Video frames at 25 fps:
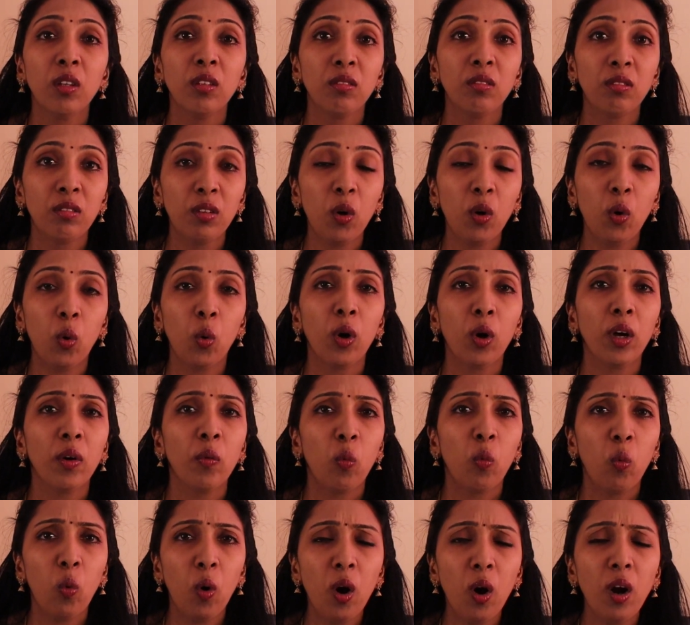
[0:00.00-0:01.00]
So
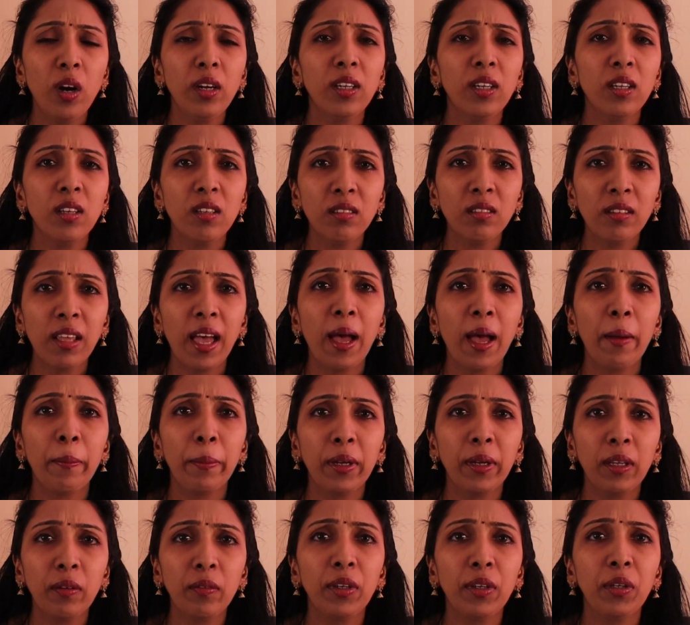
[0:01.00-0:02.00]
what is
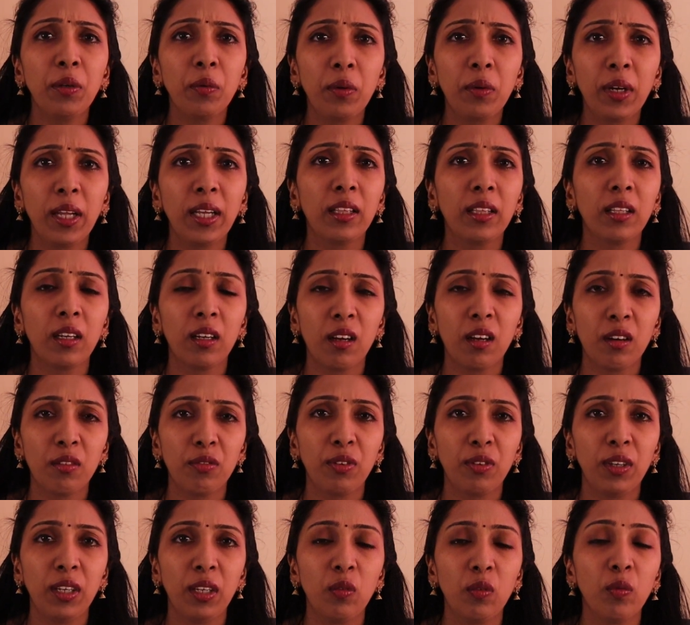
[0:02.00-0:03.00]
happening when you take the
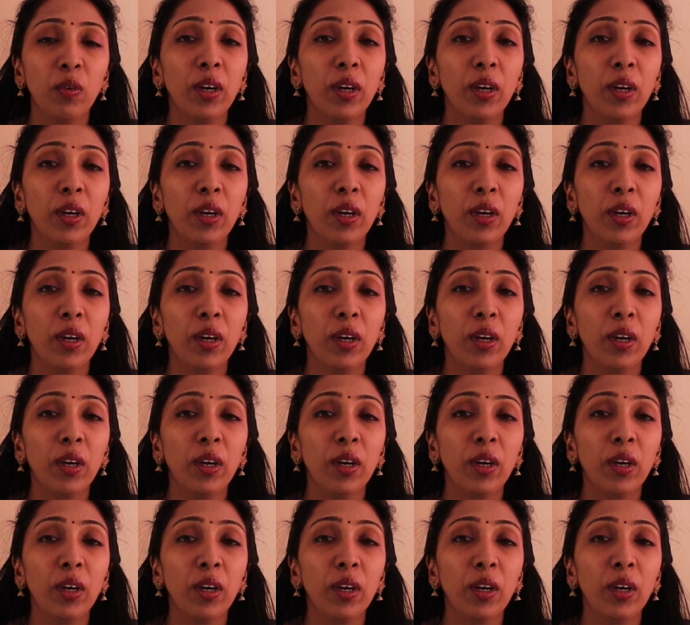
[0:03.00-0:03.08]
caffeine?